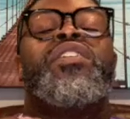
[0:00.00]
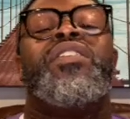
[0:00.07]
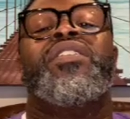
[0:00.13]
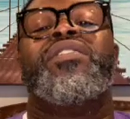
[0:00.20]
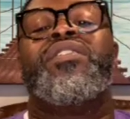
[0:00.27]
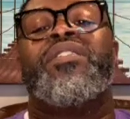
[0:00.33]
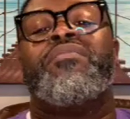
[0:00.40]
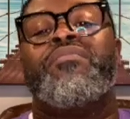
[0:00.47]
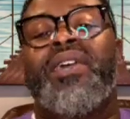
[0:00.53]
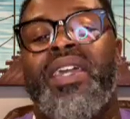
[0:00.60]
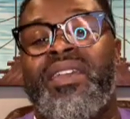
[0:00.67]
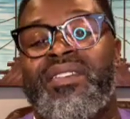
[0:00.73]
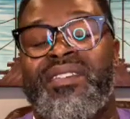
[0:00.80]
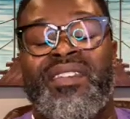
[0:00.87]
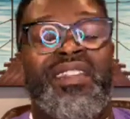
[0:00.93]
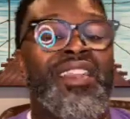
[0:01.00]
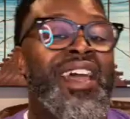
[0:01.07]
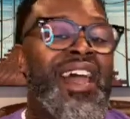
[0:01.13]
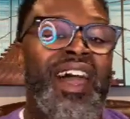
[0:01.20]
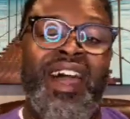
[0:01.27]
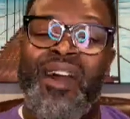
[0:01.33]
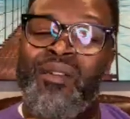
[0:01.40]
is
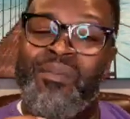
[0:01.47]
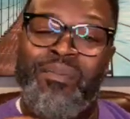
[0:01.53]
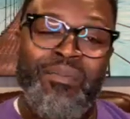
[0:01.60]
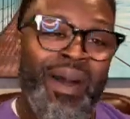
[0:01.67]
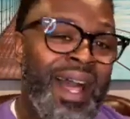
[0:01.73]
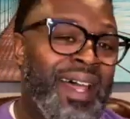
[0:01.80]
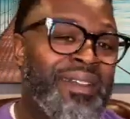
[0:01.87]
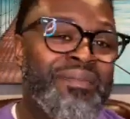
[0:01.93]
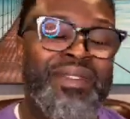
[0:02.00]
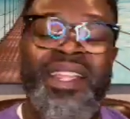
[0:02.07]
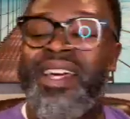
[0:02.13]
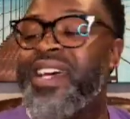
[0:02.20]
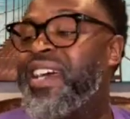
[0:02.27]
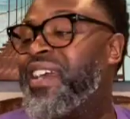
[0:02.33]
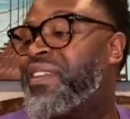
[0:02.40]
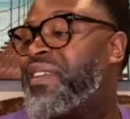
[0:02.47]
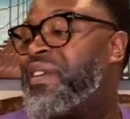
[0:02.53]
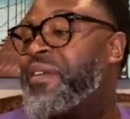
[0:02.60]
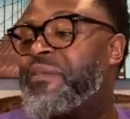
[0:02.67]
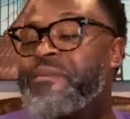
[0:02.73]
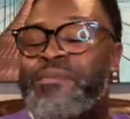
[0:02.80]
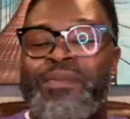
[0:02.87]
amazing. Bottom line,
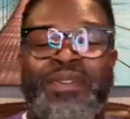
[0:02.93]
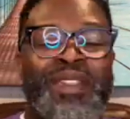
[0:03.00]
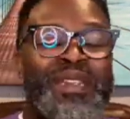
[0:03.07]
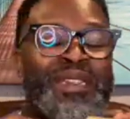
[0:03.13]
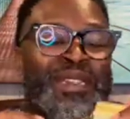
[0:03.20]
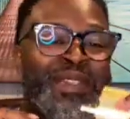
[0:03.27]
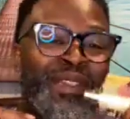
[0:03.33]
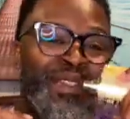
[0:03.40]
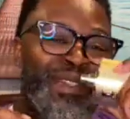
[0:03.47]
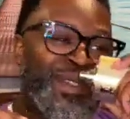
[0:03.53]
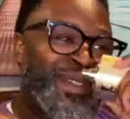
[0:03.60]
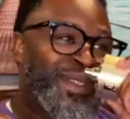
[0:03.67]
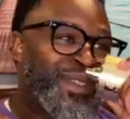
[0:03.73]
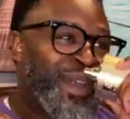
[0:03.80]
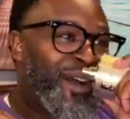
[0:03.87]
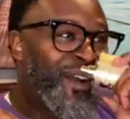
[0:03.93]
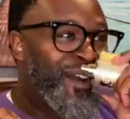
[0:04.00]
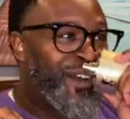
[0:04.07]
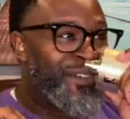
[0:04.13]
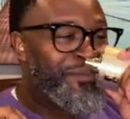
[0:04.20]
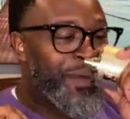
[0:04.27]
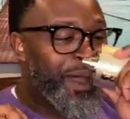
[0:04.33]
This is the star
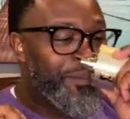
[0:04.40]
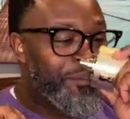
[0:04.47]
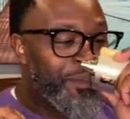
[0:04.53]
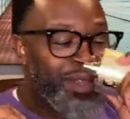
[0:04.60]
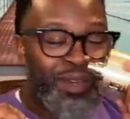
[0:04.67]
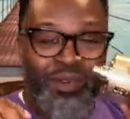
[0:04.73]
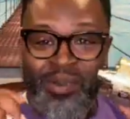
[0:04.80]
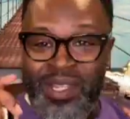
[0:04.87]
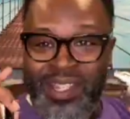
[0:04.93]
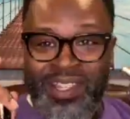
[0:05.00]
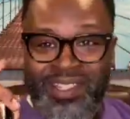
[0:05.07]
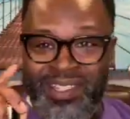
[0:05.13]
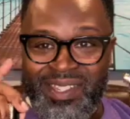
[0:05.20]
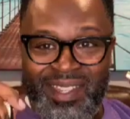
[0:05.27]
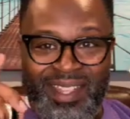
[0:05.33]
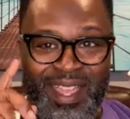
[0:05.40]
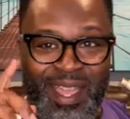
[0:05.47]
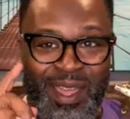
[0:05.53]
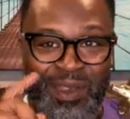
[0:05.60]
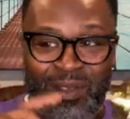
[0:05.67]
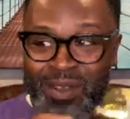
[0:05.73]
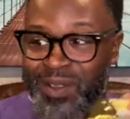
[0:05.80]
of my Middle Eastern
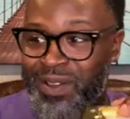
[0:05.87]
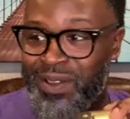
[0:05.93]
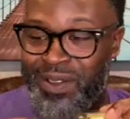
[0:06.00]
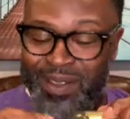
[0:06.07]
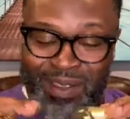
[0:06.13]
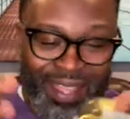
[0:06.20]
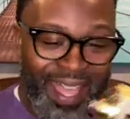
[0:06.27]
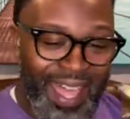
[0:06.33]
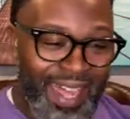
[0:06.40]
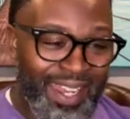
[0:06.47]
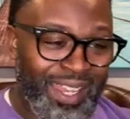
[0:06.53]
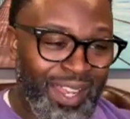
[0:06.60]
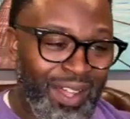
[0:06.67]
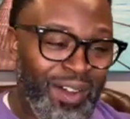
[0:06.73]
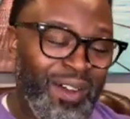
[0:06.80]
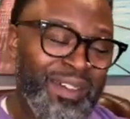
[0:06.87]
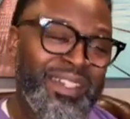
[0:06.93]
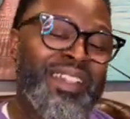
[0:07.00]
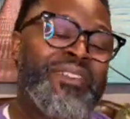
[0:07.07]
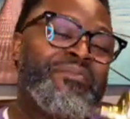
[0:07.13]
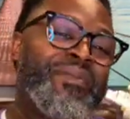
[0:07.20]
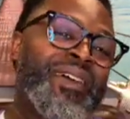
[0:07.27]
catalog
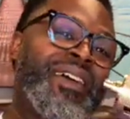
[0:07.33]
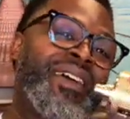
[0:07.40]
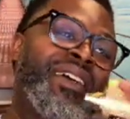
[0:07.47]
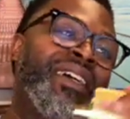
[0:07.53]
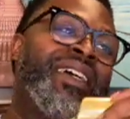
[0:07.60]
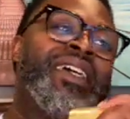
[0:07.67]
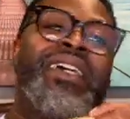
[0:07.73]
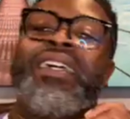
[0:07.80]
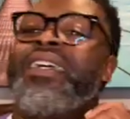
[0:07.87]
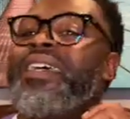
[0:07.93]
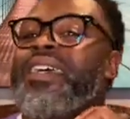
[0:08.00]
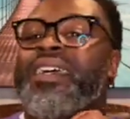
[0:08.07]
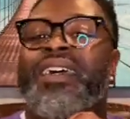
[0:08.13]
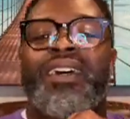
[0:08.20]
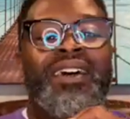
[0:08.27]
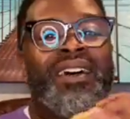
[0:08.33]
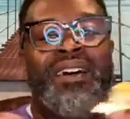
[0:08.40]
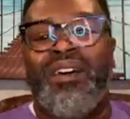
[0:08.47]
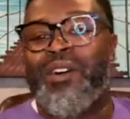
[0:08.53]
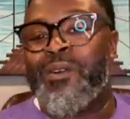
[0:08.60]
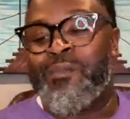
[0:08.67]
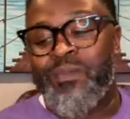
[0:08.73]
in my
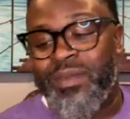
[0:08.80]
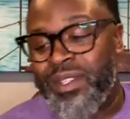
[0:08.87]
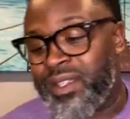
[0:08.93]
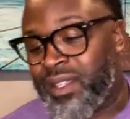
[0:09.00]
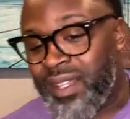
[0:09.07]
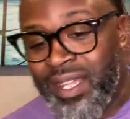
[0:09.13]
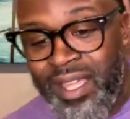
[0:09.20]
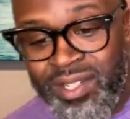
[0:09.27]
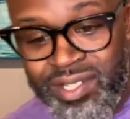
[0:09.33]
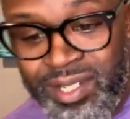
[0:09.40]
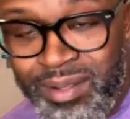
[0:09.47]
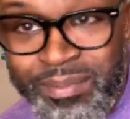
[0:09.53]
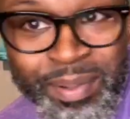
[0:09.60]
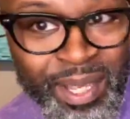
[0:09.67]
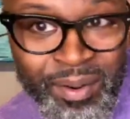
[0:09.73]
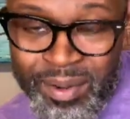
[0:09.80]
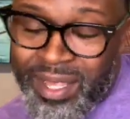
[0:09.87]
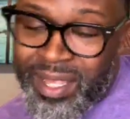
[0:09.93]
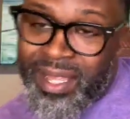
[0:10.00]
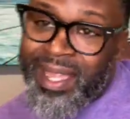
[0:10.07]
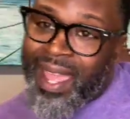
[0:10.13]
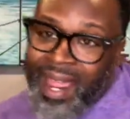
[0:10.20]
collection,
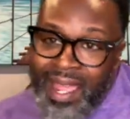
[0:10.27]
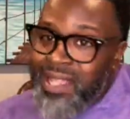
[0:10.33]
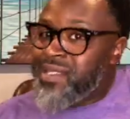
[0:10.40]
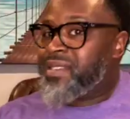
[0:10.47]
period. Hands